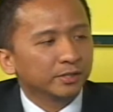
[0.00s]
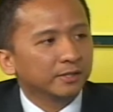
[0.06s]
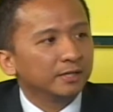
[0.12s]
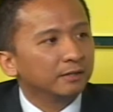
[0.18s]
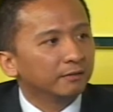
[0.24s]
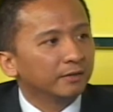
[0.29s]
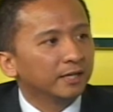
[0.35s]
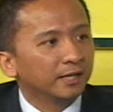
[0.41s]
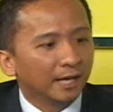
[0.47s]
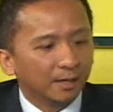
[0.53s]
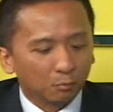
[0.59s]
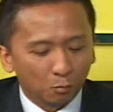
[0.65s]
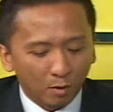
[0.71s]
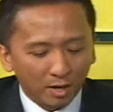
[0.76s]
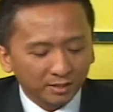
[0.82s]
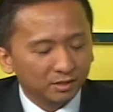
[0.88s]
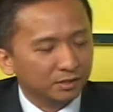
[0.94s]
hearing, and
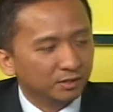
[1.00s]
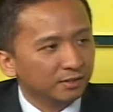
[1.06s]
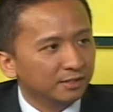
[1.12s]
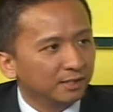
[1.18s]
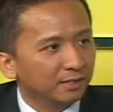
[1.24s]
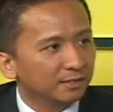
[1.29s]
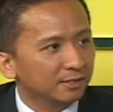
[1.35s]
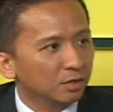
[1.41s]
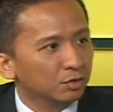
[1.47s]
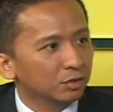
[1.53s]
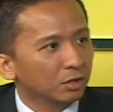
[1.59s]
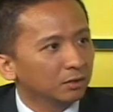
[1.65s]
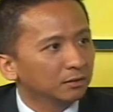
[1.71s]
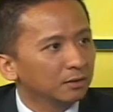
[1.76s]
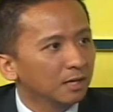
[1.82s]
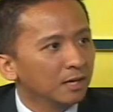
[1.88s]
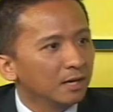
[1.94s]
once there's a decision,